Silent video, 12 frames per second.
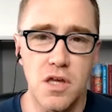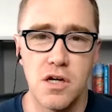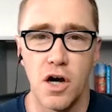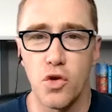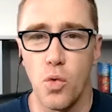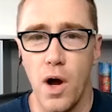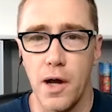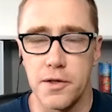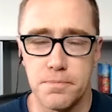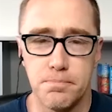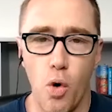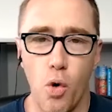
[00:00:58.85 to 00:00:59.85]
otherwise
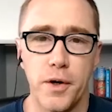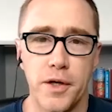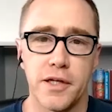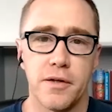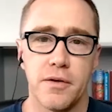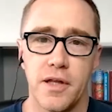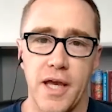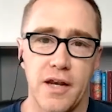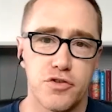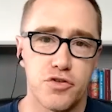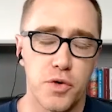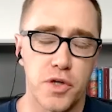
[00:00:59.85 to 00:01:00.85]
boring, kind
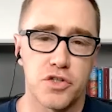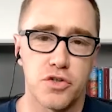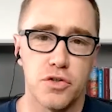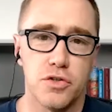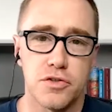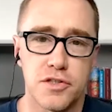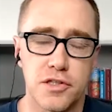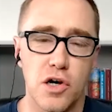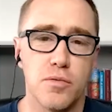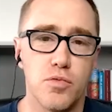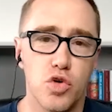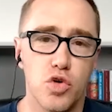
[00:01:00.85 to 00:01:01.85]
of traditional,
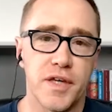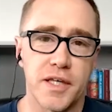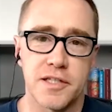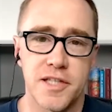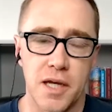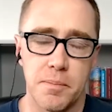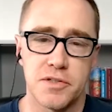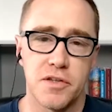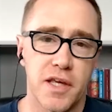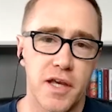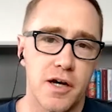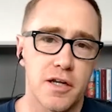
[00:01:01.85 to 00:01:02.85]
slow-moving segments of
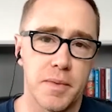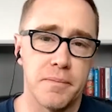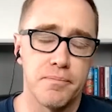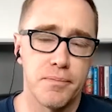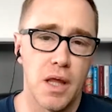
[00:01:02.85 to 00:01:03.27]
the economy.